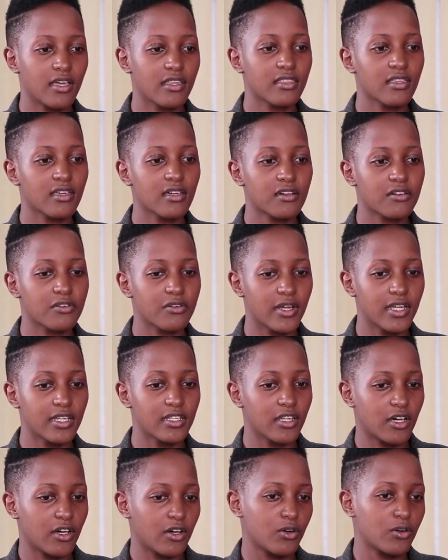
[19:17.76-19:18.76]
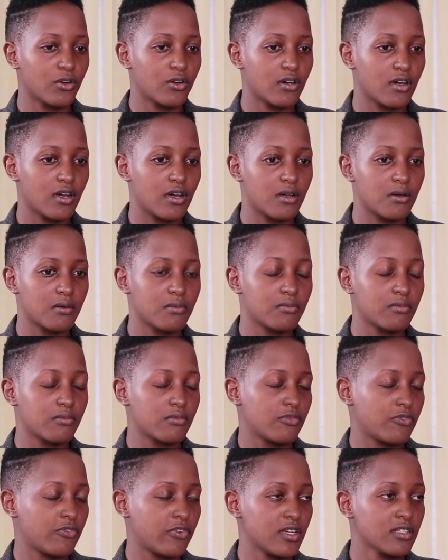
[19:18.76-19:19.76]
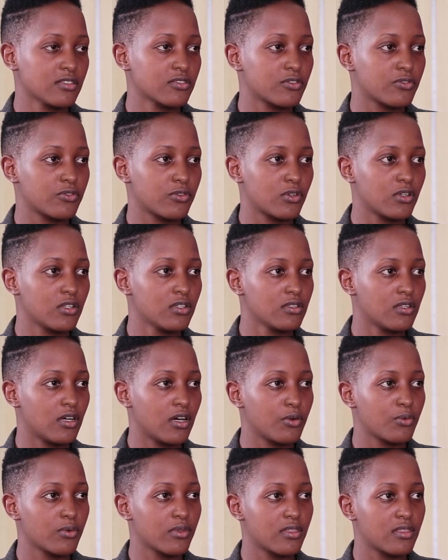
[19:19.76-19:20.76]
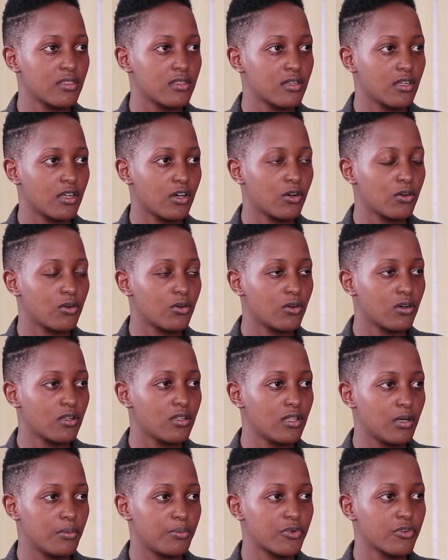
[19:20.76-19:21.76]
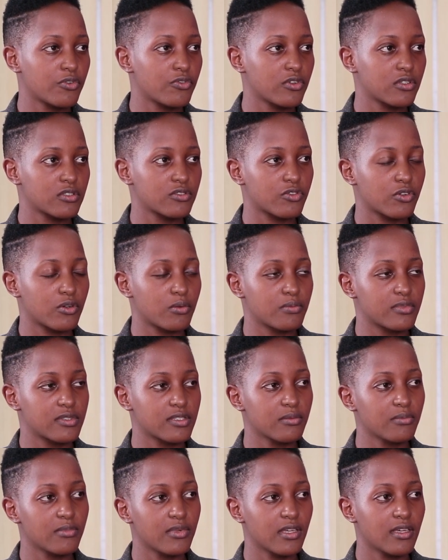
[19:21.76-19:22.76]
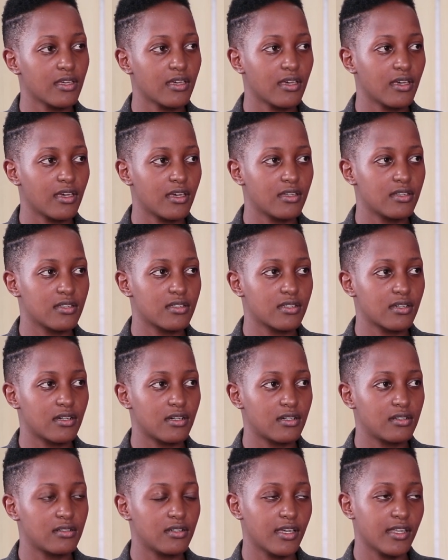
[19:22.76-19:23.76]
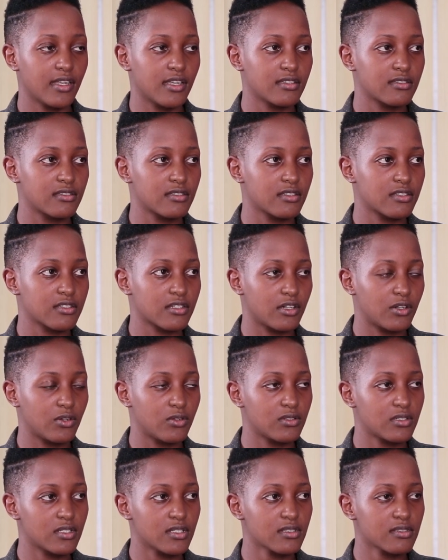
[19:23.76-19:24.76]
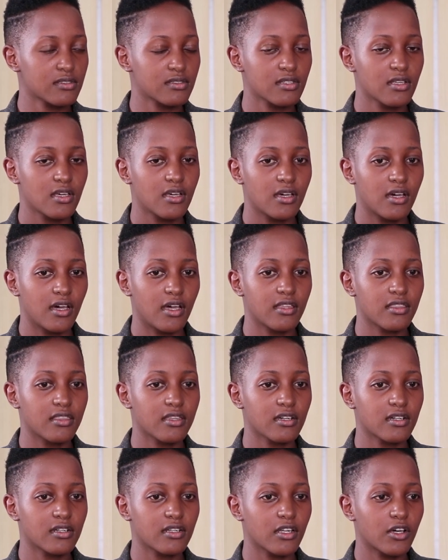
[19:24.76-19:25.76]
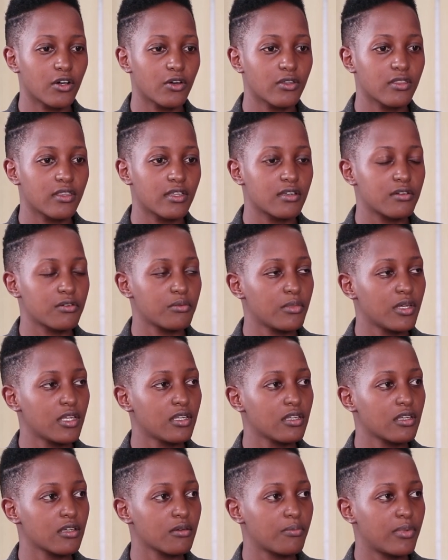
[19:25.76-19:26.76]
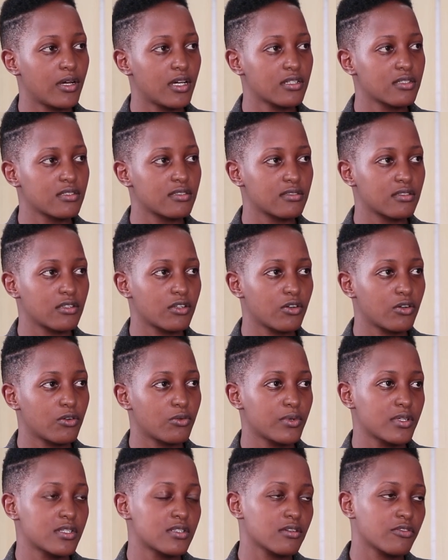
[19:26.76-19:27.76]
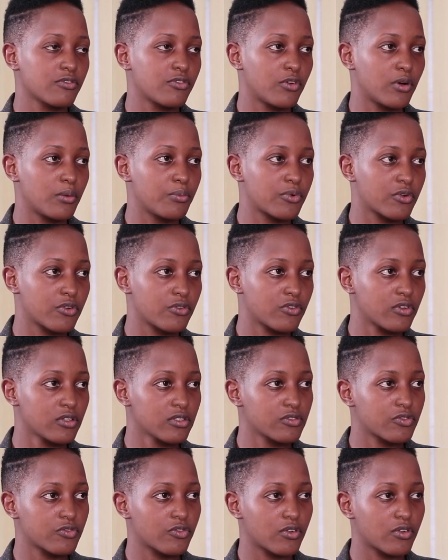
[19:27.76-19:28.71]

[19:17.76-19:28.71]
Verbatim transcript: I think right now, um, first of all, uh, with now all approvals from CBA and uh, NIC shareholders, I think now the remaining part is now waiting for approvals mhm.